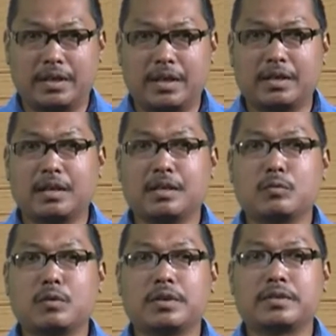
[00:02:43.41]
In other
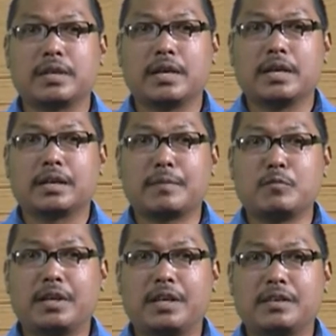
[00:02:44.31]
words,
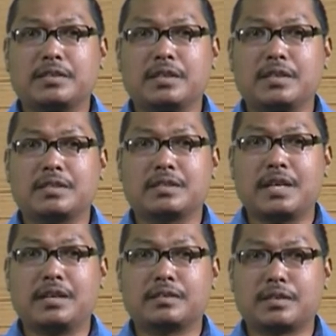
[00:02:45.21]
communication is
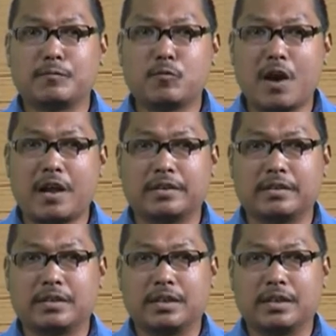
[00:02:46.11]
telling someone